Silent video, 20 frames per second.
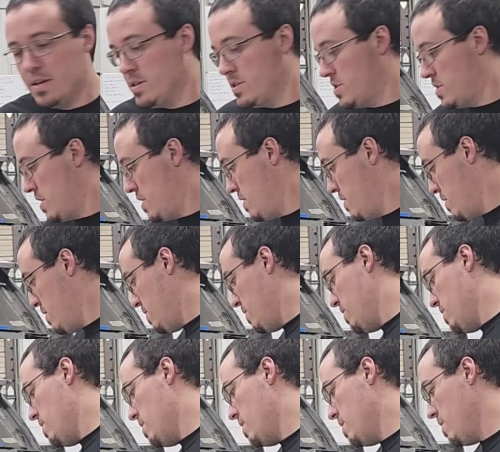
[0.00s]
so
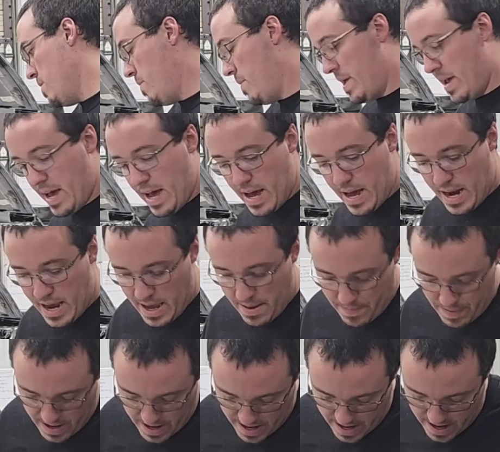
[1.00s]
we got a
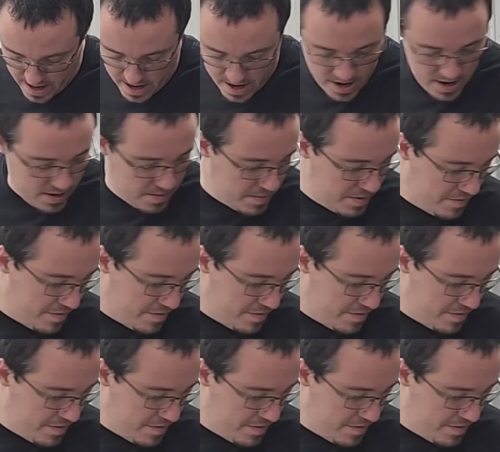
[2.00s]
pair. Let me